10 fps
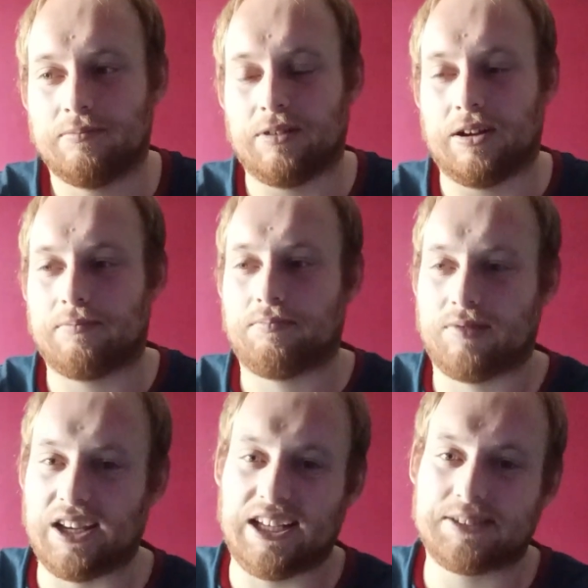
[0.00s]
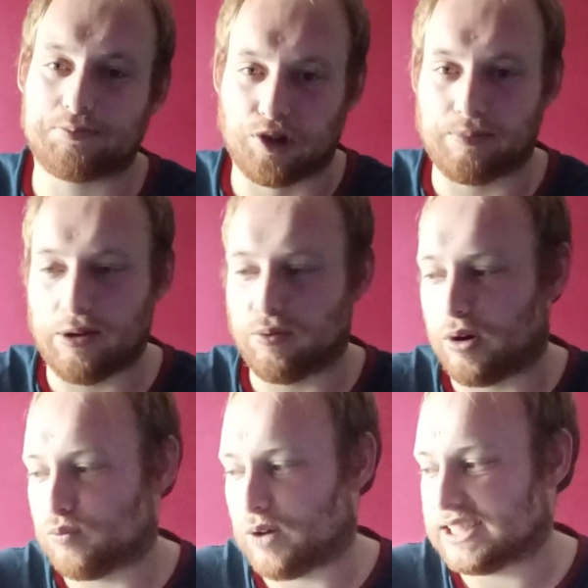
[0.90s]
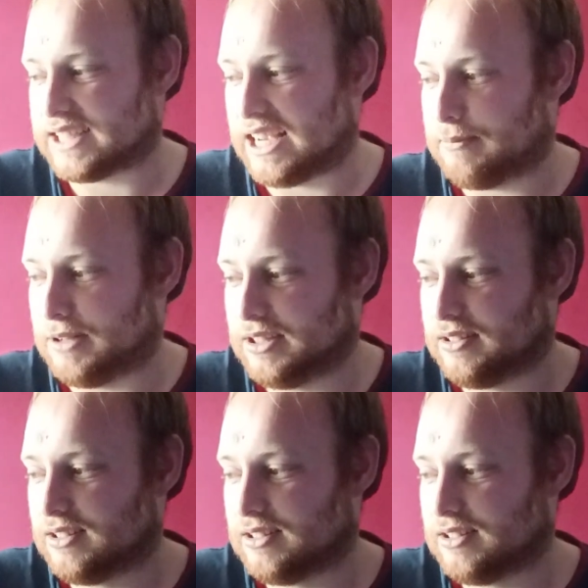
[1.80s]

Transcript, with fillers: But please prove me wrong, West Ham, and